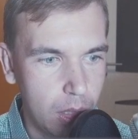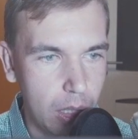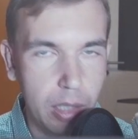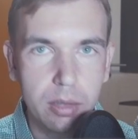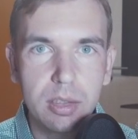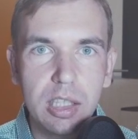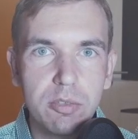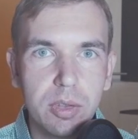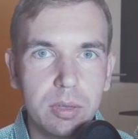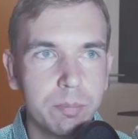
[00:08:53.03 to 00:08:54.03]
and
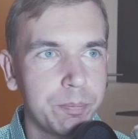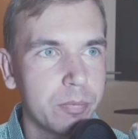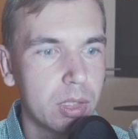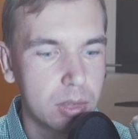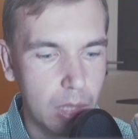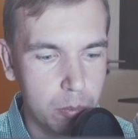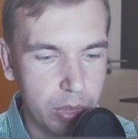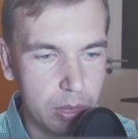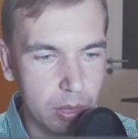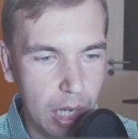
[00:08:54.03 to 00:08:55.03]
even some
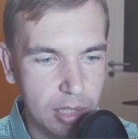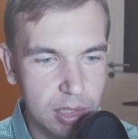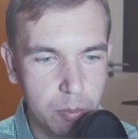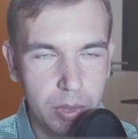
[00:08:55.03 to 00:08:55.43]
reader asked me